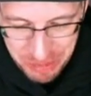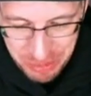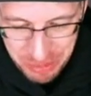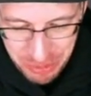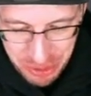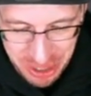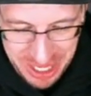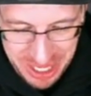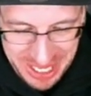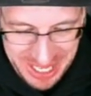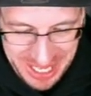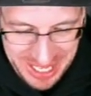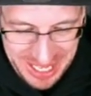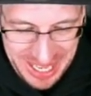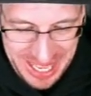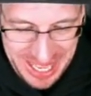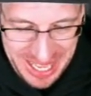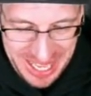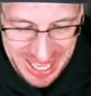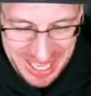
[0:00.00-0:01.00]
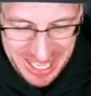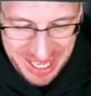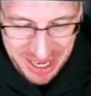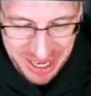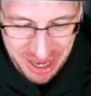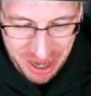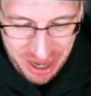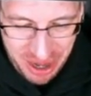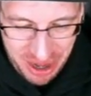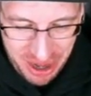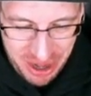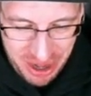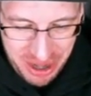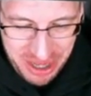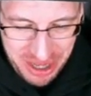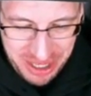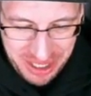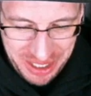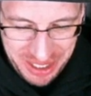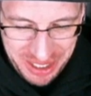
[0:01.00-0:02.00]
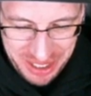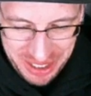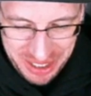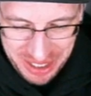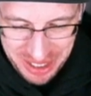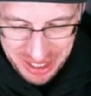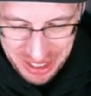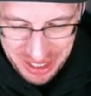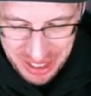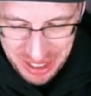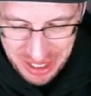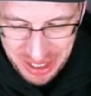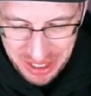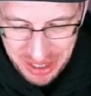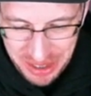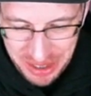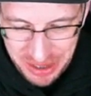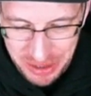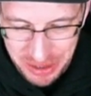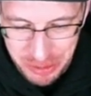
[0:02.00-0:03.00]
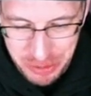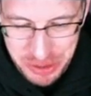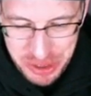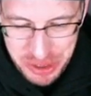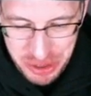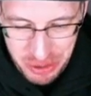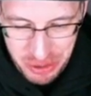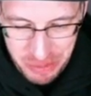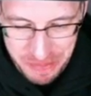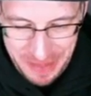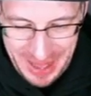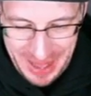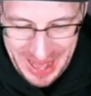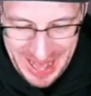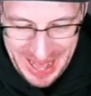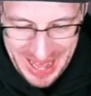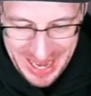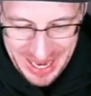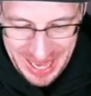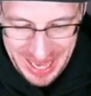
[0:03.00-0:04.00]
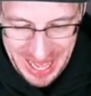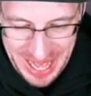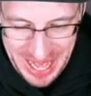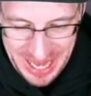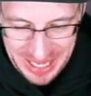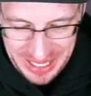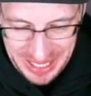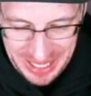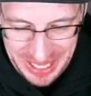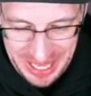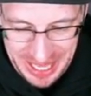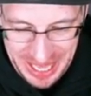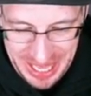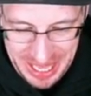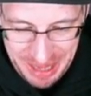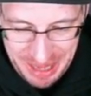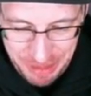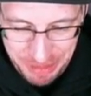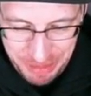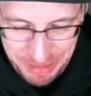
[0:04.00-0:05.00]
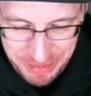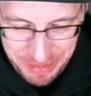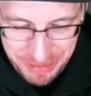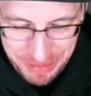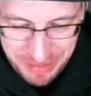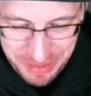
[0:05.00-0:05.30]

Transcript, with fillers: Bring it on. You so bad at game